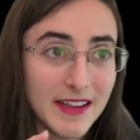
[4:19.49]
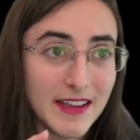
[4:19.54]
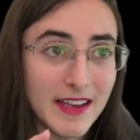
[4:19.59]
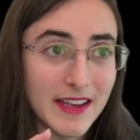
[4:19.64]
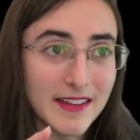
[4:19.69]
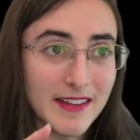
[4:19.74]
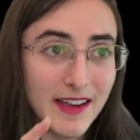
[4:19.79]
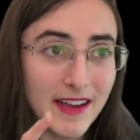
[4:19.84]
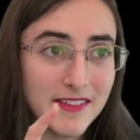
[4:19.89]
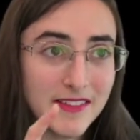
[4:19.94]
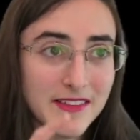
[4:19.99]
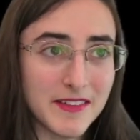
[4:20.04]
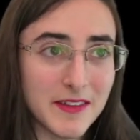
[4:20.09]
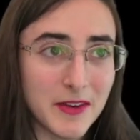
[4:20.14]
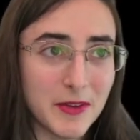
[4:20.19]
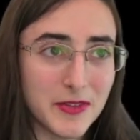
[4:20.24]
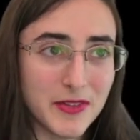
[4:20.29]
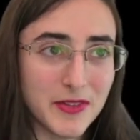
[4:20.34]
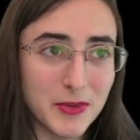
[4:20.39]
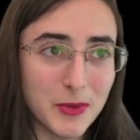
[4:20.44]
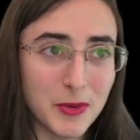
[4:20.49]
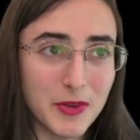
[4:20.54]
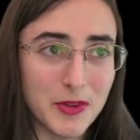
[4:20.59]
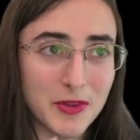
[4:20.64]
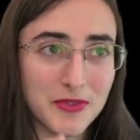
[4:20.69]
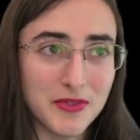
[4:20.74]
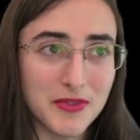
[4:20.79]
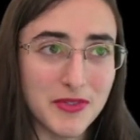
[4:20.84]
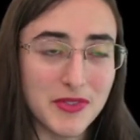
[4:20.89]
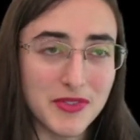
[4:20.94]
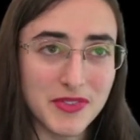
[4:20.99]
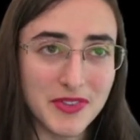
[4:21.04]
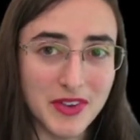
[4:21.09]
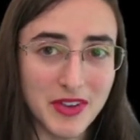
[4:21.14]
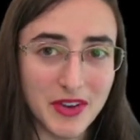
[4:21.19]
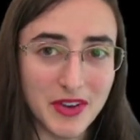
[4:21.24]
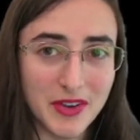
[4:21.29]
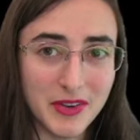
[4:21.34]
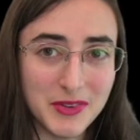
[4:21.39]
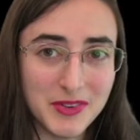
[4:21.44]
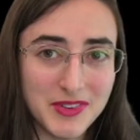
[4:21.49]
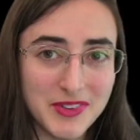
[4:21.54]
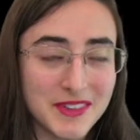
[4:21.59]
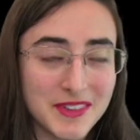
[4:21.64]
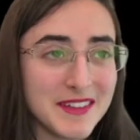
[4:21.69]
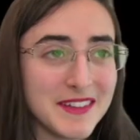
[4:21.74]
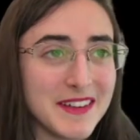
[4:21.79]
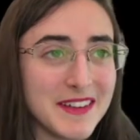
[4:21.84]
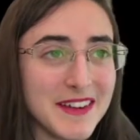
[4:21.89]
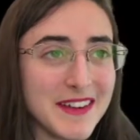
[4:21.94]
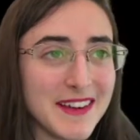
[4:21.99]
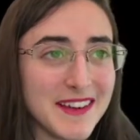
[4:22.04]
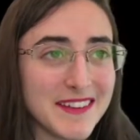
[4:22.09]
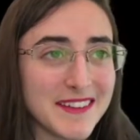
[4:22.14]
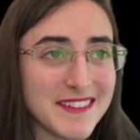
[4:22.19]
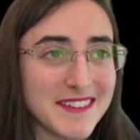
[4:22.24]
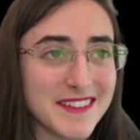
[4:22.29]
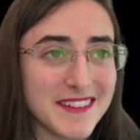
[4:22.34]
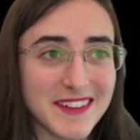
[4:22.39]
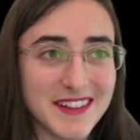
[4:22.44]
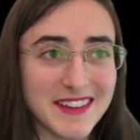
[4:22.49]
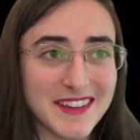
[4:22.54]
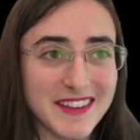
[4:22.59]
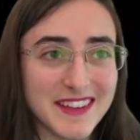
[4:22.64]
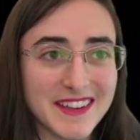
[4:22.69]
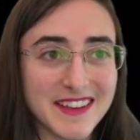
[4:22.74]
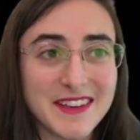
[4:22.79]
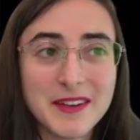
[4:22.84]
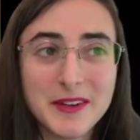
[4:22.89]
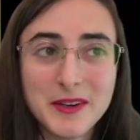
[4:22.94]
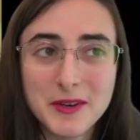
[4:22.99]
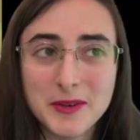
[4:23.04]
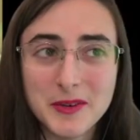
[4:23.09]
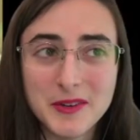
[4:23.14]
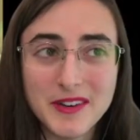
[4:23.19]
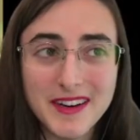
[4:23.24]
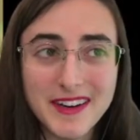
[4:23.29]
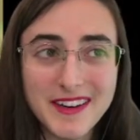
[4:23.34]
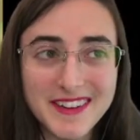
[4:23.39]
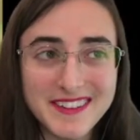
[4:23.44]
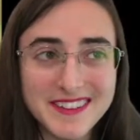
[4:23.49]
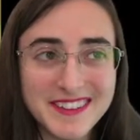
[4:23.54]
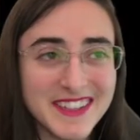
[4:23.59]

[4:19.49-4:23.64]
it has a sort of skirt, and like, what?